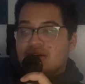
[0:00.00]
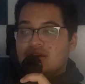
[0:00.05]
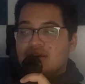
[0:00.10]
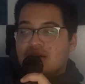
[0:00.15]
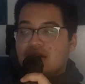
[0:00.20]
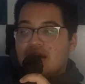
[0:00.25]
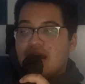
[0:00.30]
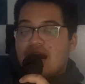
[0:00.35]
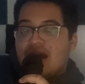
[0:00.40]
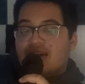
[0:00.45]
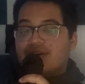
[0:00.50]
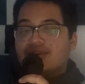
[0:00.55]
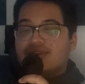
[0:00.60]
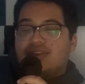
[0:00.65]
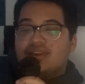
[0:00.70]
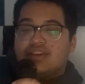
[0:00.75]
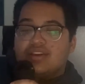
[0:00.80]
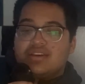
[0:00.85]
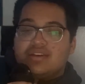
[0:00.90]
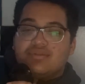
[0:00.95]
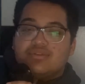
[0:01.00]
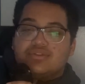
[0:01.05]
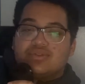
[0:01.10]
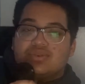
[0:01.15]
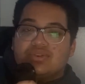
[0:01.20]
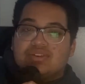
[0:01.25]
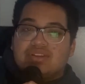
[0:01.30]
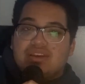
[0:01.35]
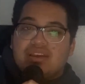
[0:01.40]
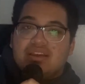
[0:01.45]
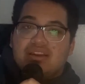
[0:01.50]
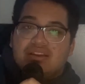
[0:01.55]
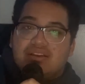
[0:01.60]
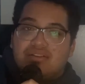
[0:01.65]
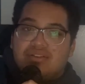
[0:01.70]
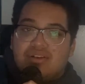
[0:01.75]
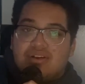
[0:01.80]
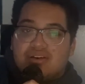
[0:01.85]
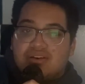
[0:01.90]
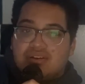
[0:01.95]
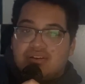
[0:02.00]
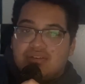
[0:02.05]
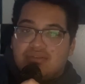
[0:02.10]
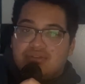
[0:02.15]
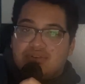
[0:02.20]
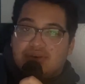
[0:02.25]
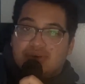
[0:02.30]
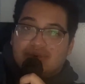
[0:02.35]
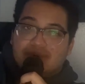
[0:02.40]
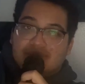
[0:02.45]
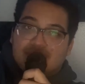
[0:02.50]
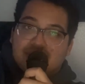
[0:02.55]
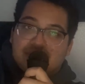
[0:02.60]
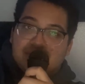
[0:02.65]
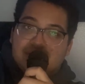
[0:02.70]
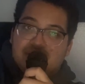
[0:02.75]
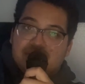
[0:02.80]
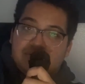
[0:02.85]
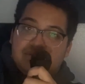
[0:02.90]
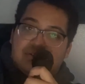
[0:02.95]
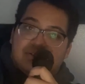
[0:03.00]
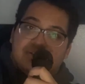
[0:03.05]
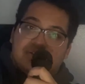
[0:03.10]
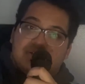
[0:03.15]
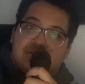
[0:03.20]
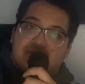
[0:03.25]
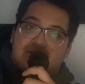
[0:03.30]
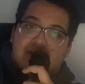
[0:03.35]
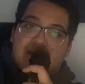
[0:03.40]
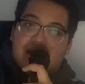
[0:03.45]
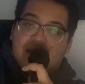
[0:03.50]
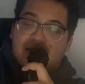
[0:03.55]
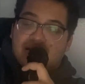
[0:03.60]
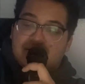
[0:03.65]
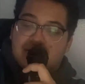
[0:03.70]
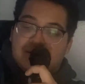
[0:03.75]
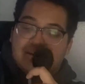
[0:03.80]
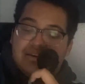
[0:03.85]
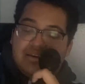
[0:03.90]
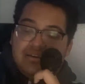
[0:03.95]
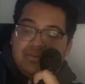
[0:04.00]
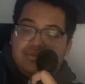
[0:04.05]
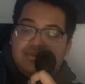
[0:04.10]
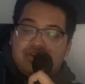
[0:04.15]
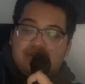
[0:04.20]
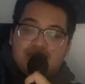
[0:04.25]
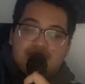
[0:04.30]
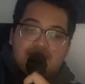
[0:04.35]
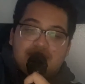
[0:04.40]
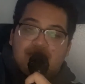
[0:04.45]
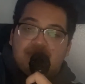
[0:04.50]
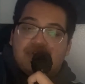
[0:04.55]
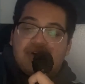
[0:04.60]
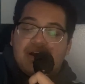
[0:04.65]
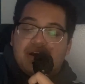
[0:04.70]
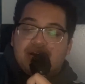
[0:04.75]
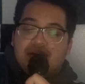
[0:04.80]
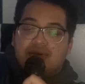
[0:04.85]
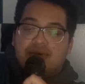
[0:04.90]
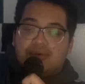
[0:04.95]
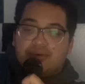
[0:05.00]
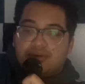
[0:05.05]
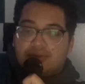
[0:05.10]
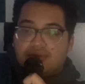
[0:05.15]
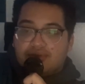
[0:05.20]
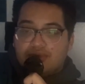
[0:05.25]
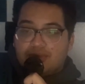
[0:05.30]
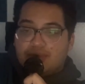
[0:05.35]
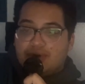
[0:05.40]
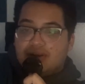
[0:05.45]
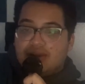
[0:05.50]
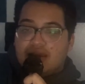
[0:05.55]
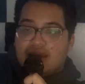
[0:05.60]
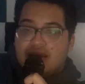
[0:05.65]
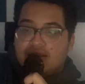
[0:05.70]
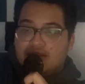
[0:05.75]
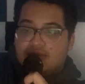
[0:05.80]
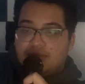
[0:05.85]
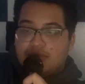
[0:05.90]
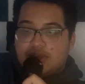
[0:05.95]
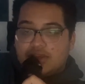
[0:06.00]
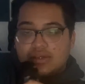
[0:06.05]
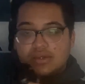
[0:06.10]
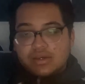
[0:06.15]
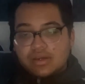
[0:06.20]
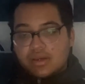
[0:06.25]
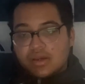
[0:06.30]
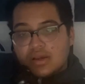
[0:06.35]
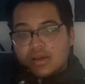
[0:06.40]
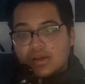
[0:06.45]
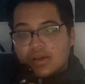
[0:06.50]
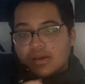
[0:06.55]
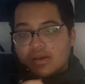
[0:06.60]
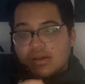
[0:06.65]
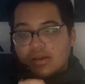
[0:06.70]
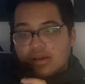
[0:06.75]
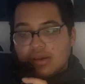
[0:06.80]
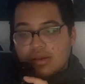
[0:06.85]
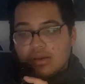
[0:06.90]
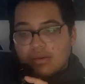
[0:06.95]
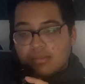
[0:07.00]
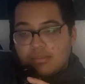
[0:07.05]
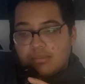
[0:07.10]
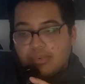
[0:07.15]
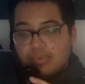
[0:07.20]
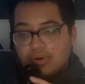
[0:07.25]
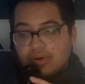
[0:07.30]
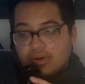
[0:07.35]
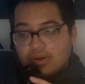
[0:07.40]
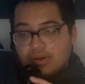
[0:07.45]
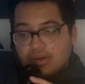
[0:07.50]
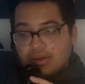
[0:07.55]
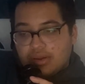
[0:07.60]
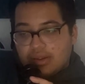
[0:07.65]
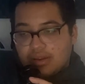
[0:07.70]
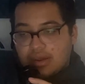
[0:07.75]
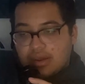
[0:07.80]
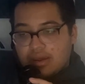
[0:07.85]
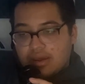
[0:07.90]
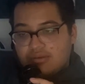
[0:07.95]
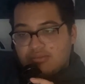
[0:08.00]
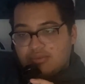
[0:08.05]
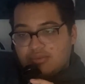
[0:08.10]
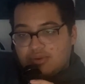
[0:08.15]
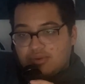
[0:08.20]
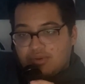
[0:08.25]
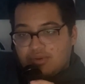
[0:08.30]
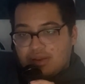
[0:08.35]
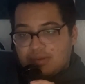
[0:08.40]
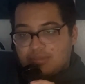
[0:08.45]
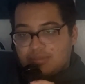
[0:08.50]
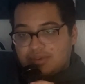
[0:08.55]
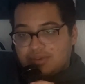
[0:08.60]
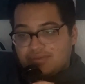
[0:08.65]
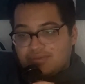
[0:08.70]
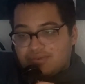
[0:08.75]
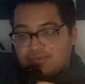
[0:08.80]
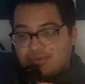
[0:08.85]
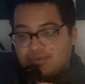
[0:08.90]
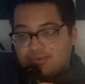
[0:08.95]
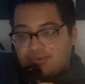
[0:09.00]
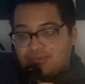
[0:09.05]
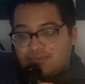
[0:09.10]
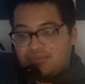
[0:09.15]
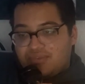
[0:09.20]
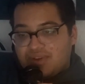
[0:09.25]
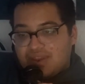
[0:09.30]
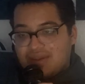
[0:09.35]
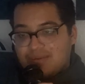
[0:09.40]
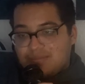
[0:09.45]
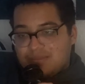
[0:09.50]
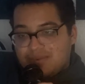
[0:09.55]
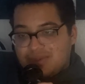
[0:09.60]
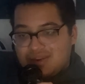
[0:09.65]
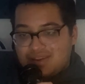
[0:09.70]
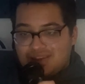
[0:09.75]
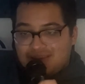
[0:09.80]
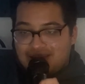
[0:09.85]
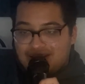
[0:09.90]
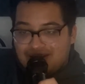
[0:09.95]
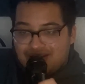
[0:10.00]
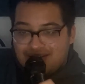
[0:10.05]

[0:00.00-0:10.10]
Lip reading: I don't think he was really in it long enough to really judge his acting. It was fine. It worked for what it had to be. But I've been rambling for a fat minute here.